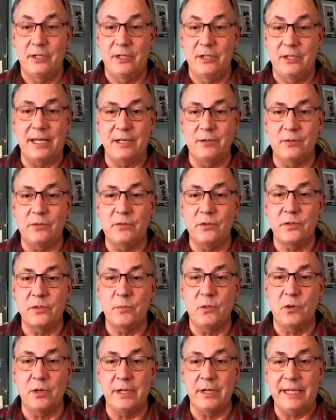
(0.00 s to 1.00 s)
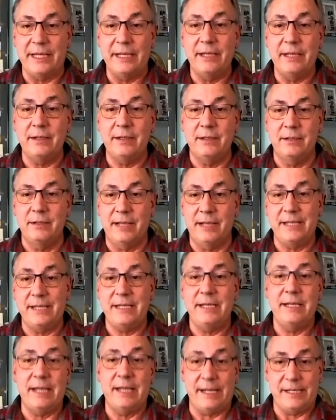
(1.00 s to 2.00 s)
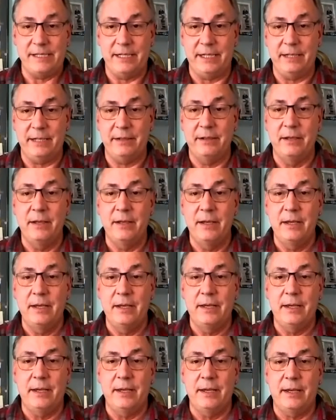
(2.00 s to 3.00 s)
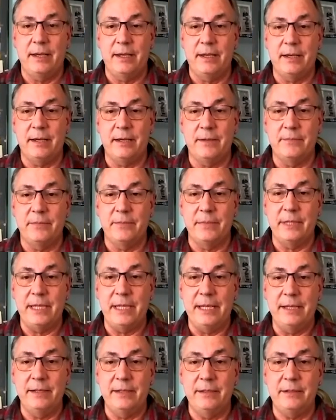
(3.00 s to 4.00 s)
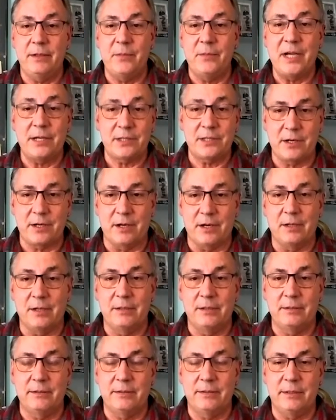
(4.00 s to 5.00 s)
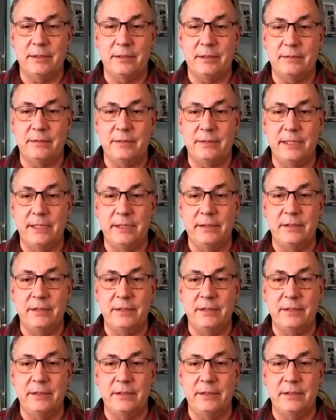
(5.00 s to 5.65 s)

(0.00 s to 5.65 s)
was born in 1919 in a boxcar in the